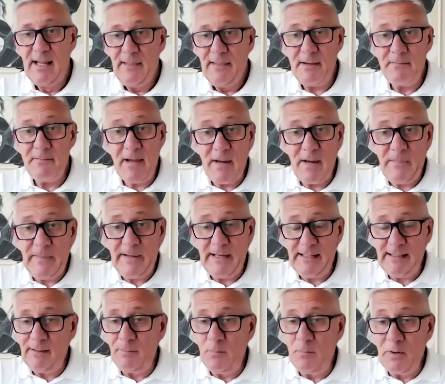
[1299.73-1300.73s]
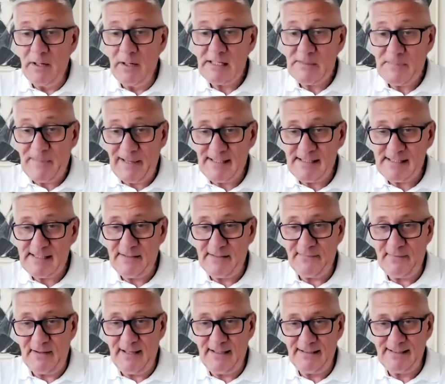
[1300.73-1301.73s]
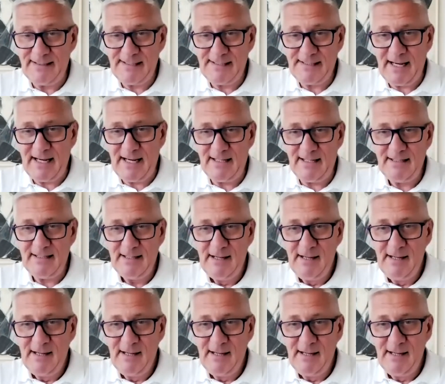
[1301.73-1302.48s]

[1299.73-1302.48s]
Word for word: They may be a little more expensive, I understand.